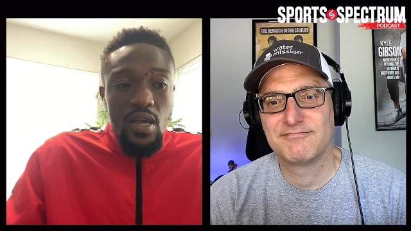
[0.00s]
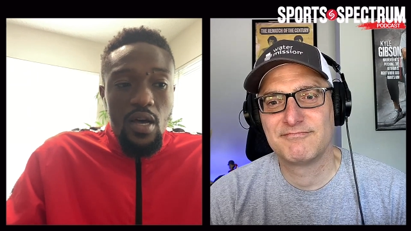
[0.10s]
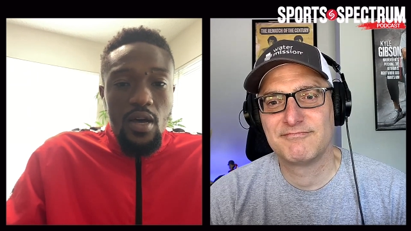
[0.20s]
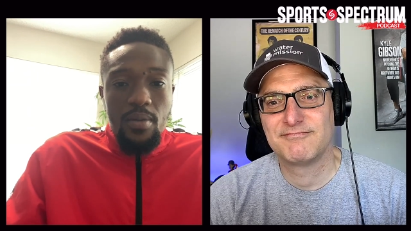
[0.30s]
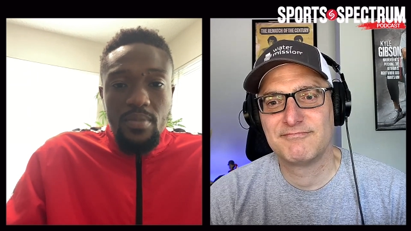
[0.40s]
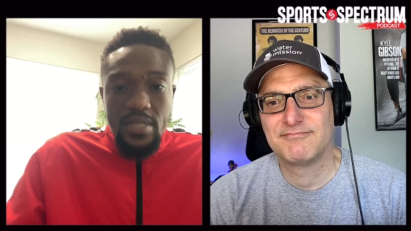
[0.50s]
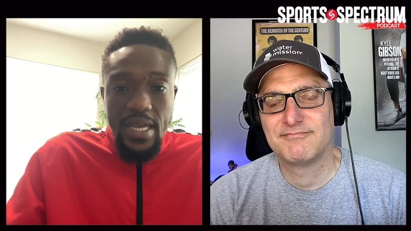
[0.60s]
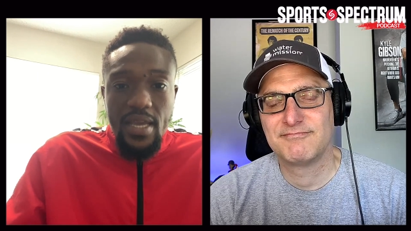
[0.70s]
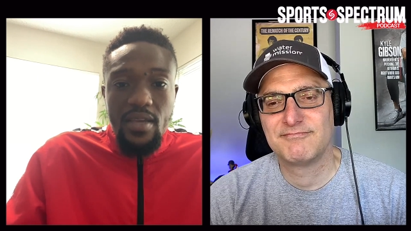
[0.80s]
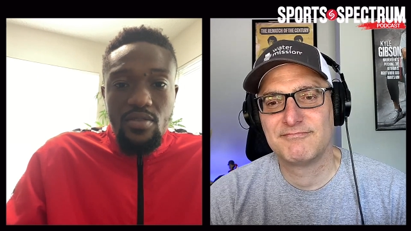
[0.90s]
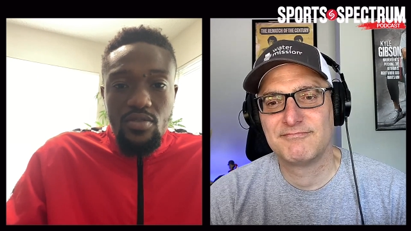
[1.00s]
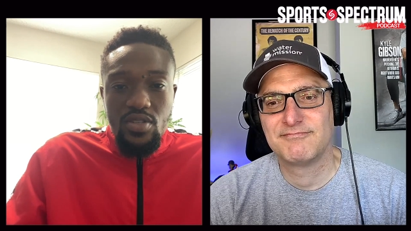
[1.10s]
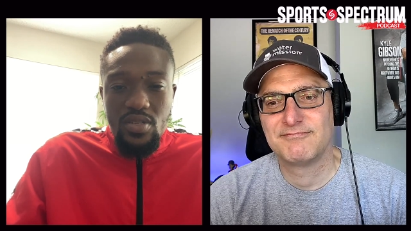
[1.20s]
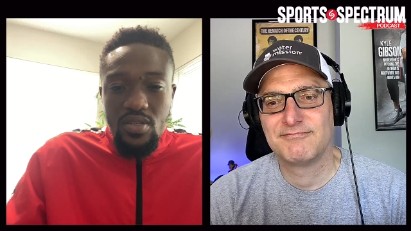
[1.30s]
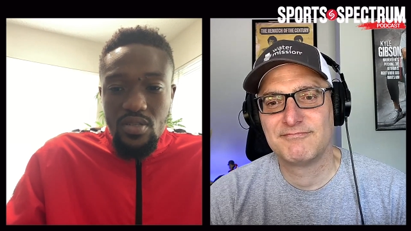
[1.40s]
Speaker 1: um, day to
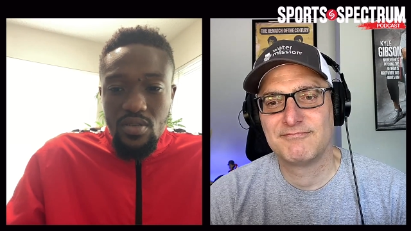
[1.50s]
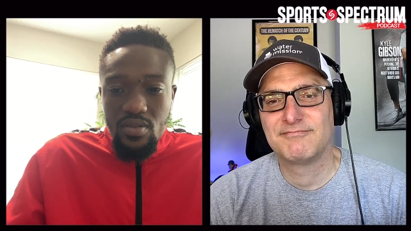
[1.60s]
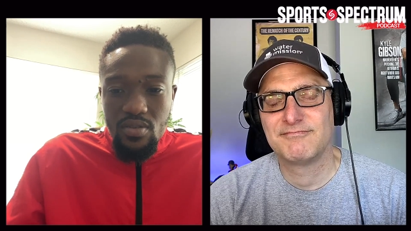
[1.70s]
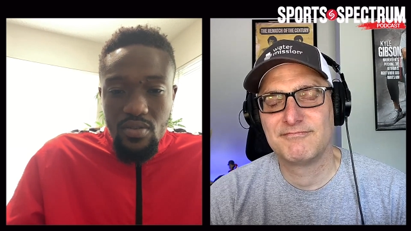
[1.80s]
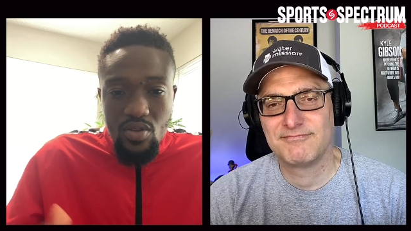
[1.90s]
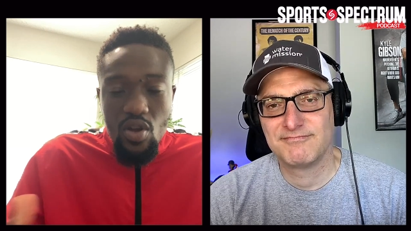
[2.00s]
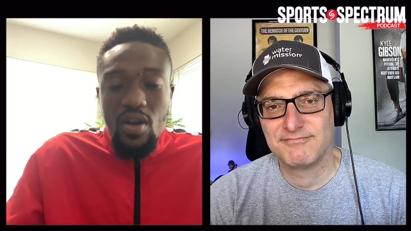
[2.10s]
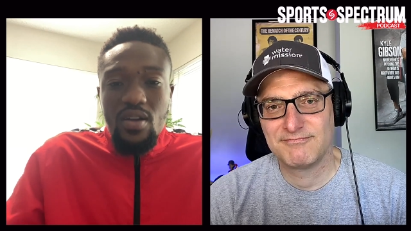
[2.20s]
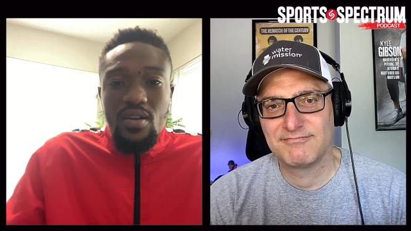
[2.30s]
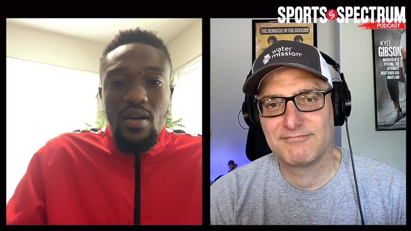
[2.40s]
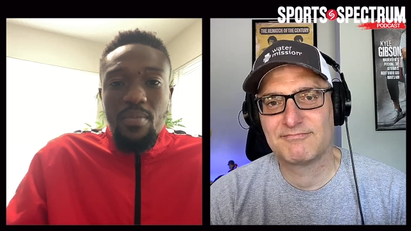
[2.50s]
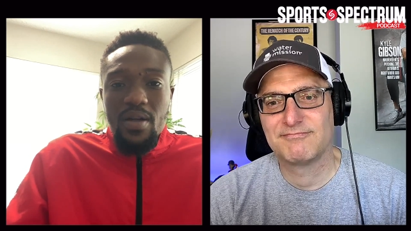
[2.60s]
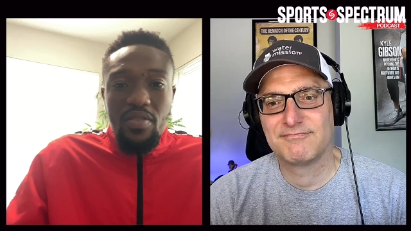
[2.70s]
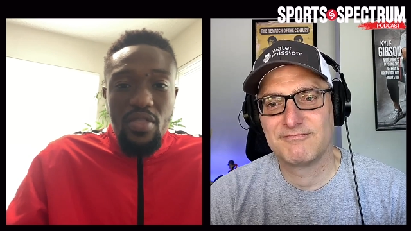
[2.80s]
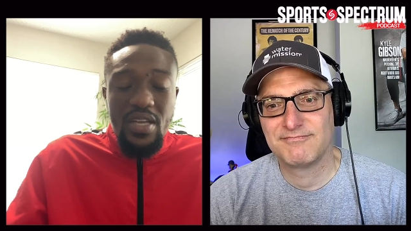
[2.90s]
just talk
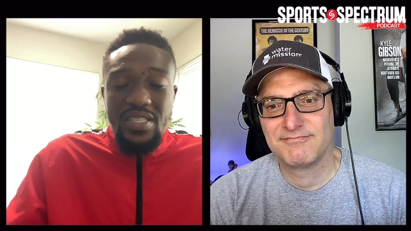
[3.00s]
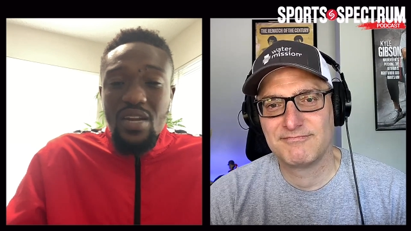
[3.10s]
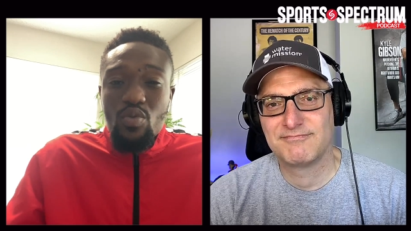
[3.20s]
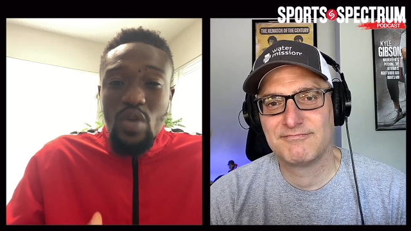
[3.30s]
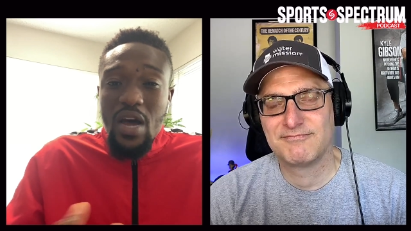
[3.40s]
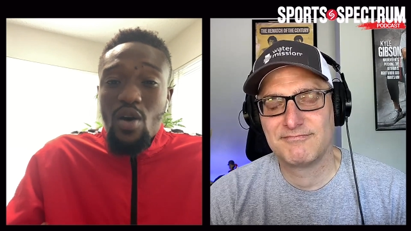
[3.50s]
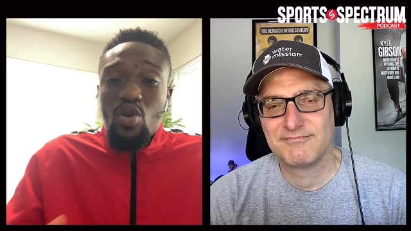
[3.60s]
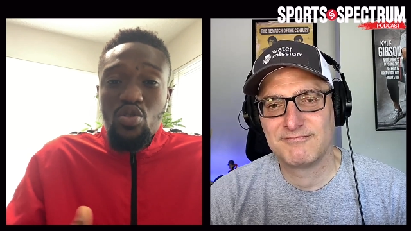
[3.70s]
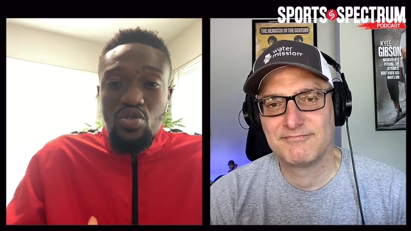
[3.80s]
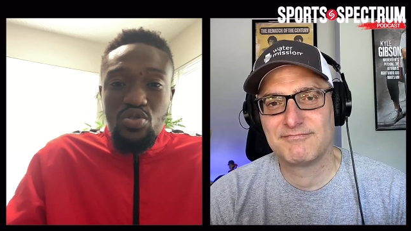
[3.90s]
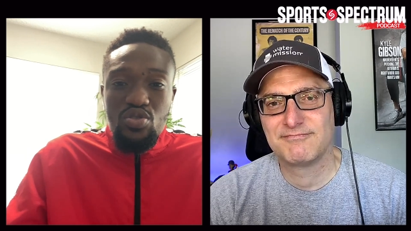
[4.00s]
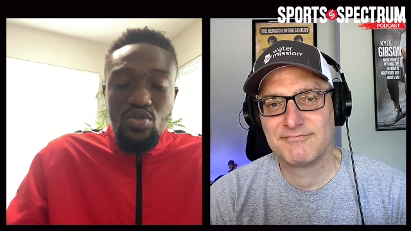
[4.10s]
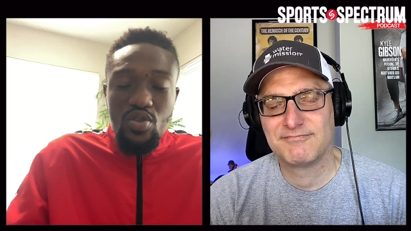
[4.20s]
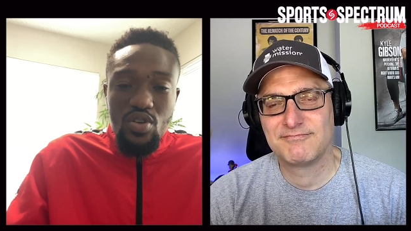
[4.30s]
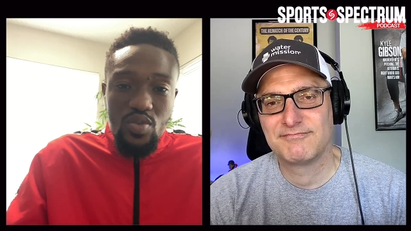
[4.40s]
about things that we are all used
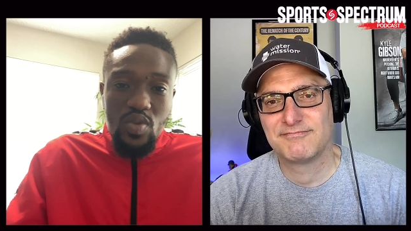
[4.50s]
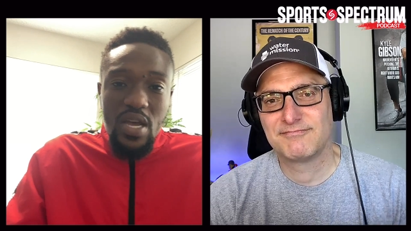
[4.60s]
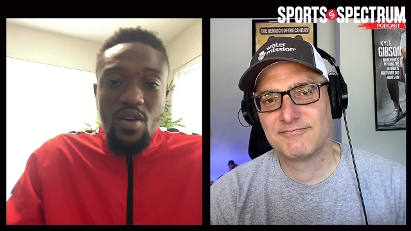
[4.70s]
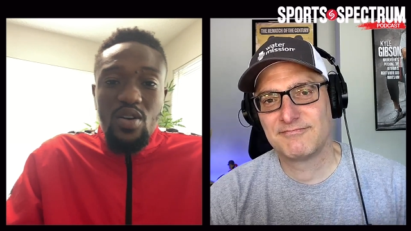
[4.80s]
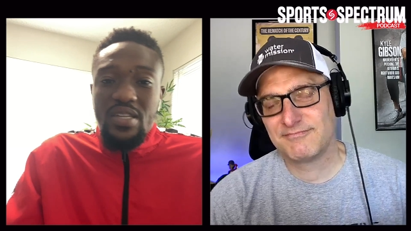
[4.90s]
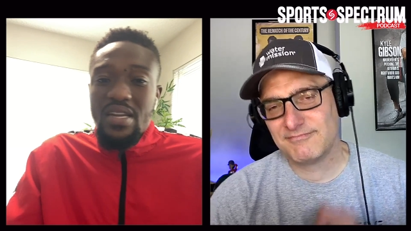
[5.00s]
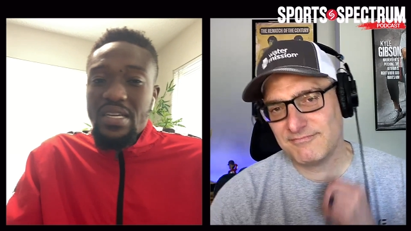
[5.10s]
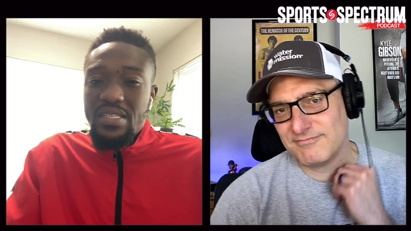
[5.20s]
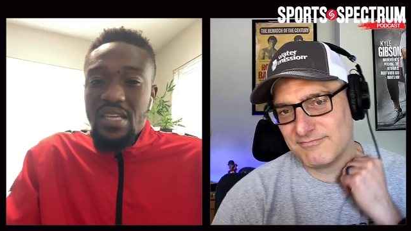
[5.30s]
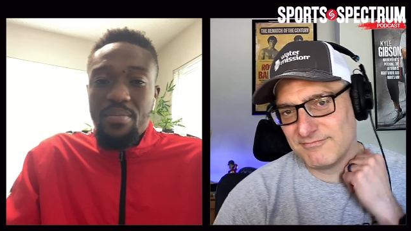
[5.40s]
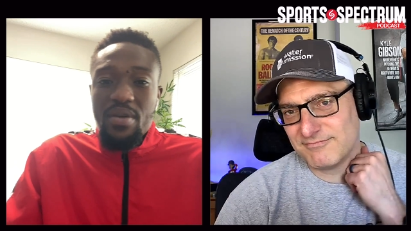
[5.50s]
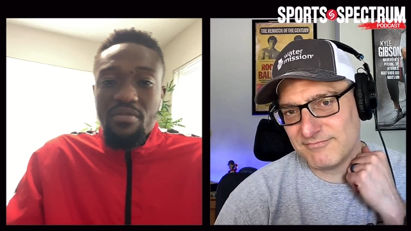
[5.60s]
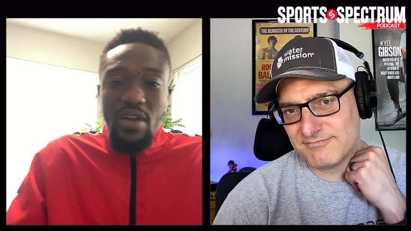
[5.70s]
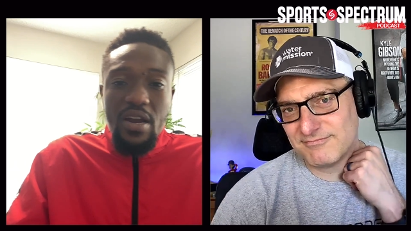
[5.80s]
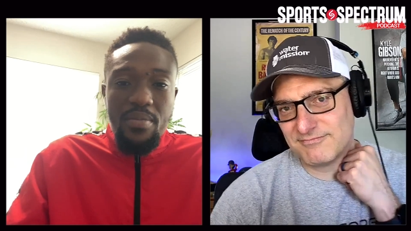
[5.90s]
to because we are all in that same
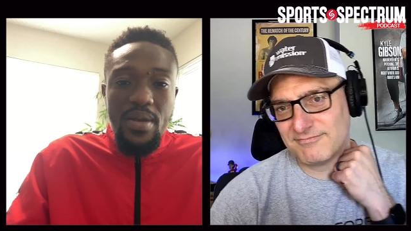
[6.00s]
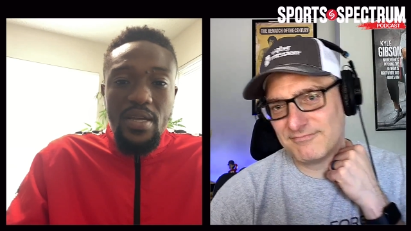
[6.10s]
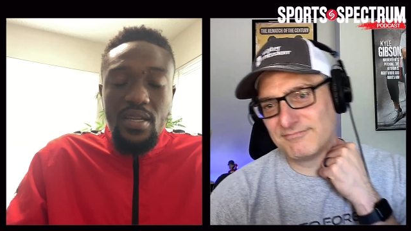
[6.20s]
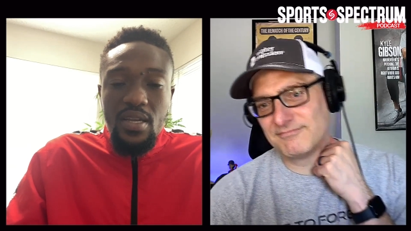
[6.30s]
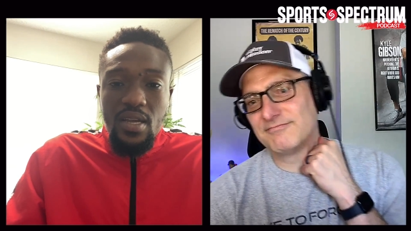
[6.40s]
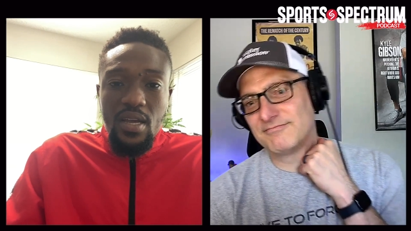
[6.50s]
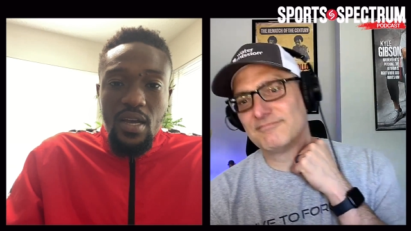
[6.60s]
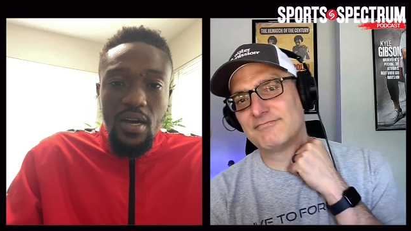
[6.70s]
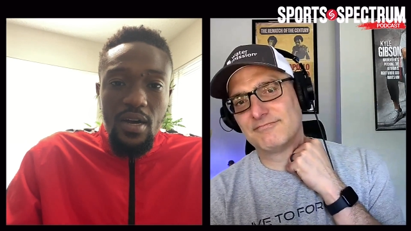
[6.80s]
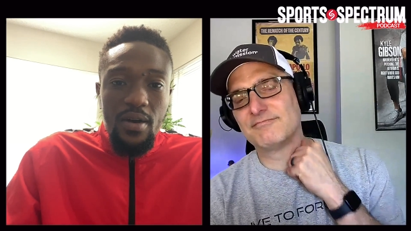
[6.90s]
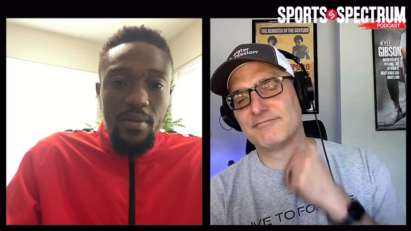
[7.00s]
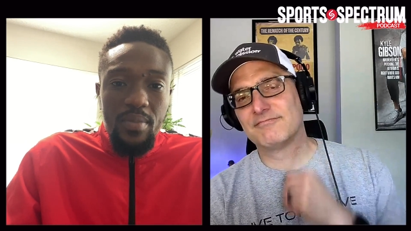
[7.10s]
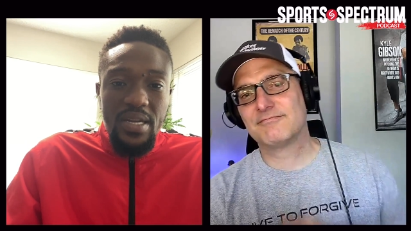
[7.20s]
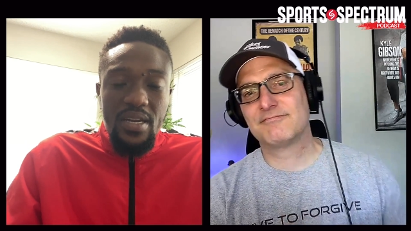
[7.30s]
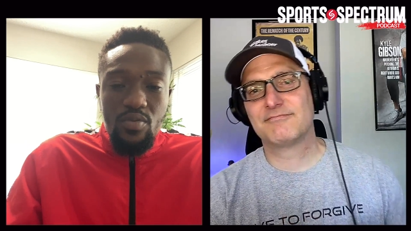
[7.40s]
environment.
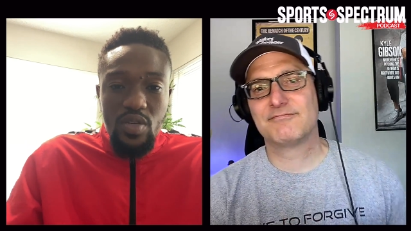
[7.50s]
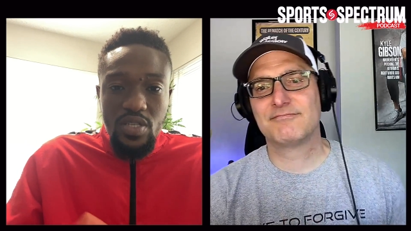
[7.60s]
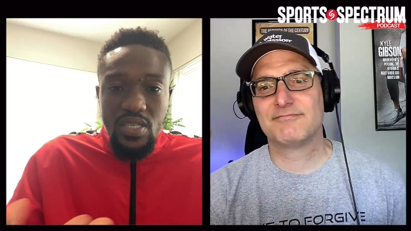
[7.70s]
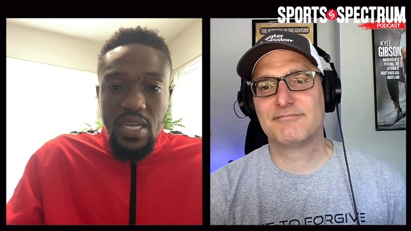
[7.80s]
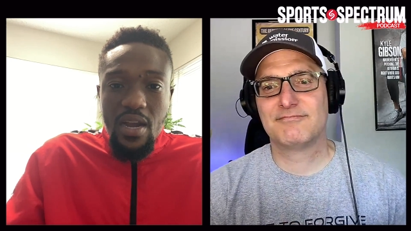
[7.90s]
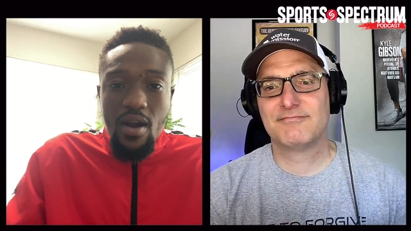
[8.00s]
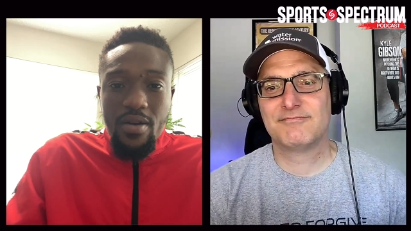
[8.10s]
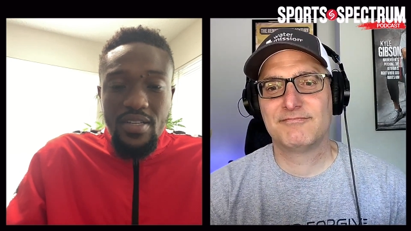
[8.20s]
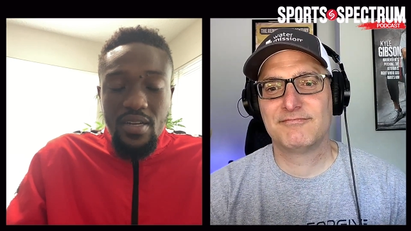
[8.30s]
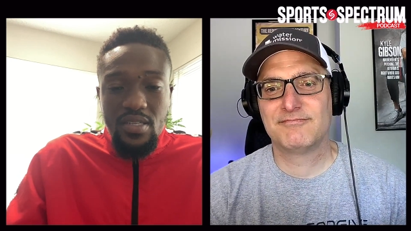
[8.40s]
Um, and then we just encourage